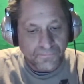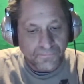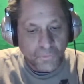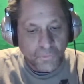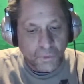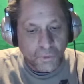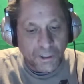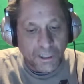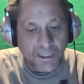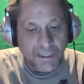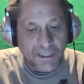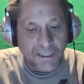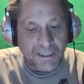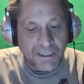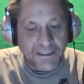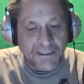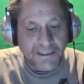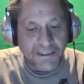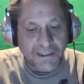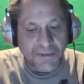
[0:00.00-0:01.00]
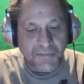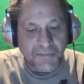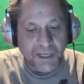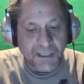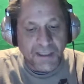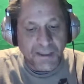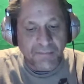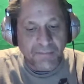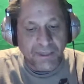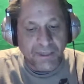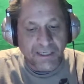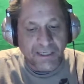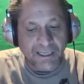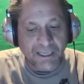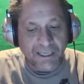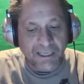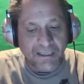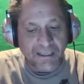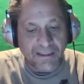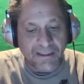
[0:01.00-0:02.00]
When I least expect it, my
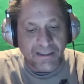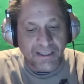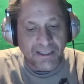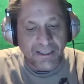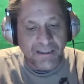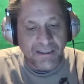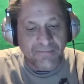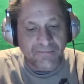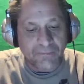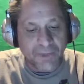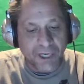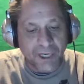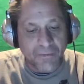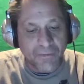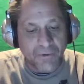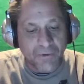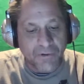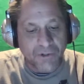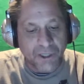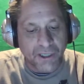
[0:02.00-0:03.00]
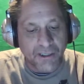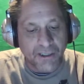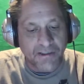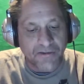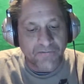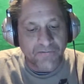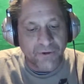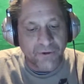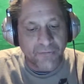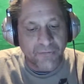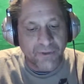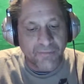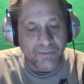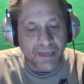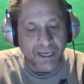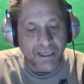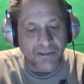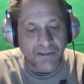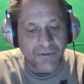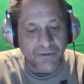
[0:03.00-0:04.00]
keen addictive mind will try to divert me
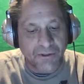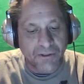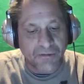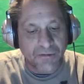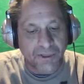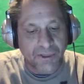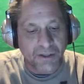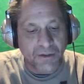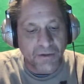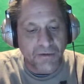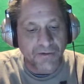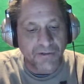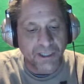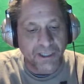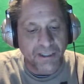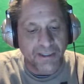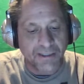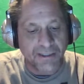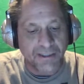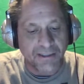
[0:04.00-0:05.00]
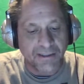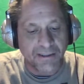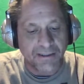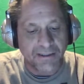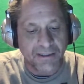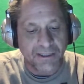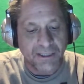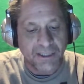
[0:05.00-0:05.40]
back towards my old ideas